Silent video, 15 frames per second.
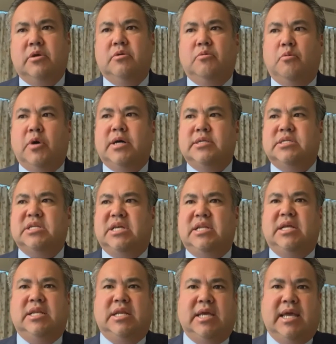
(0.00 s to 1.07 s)
was in
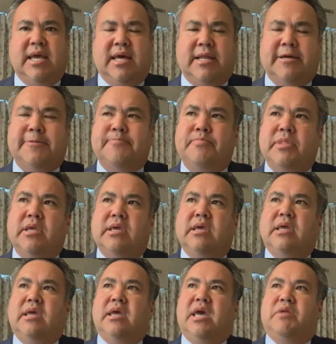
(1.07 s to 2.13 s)
Indiana.
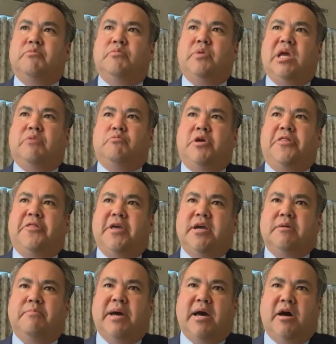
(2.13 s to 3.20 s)
And we think
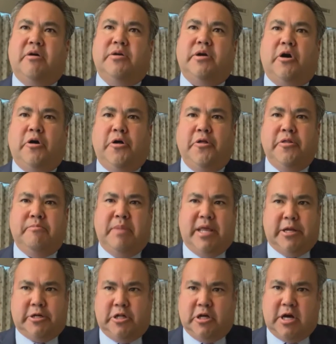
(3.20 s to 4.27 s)
about all the
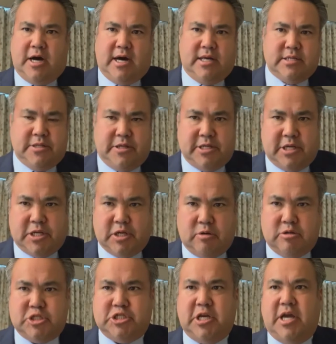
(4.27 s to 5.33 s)
medical costs that's
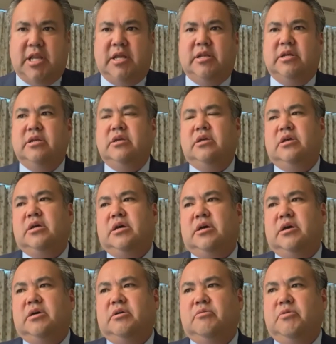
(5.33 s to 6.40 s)
associated
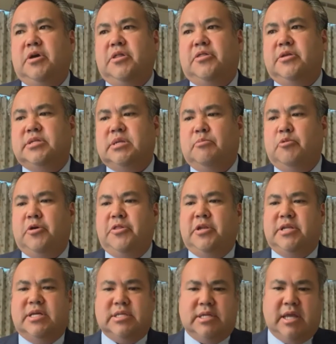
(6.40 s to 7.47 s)
with someone that
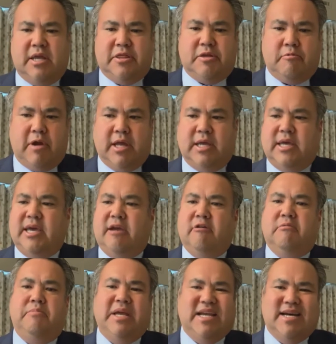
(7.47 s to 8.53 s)
doesn't get the right care
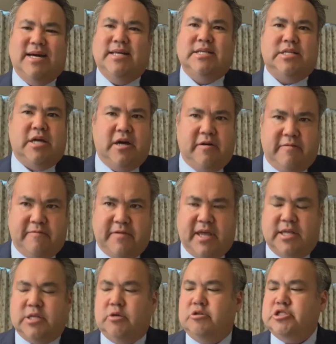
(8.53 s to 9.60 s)
because of a
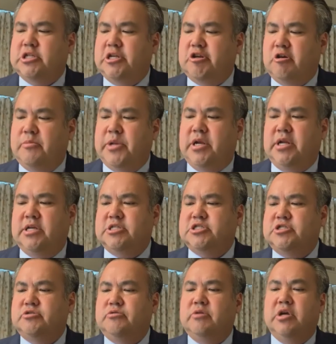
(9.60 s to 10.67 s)
social determinant
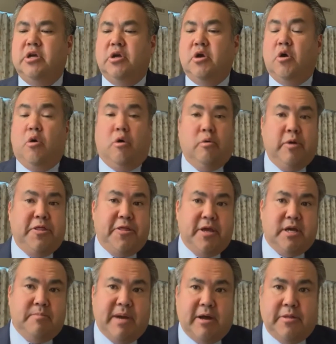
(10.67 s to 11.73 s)
issue, or we think
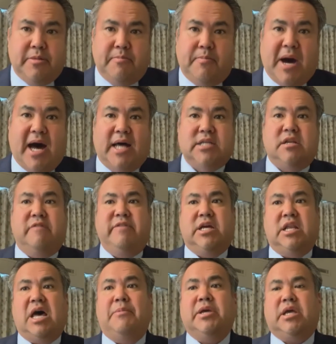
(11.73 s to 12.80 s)
about the positive
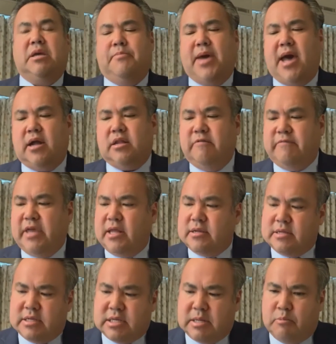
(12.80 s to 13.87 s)
economic impact of
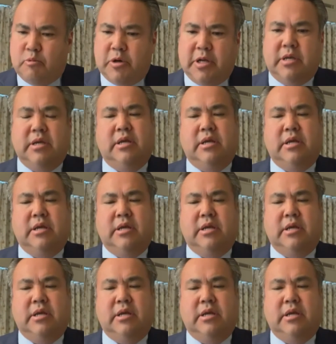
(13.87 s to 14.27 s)
getting someone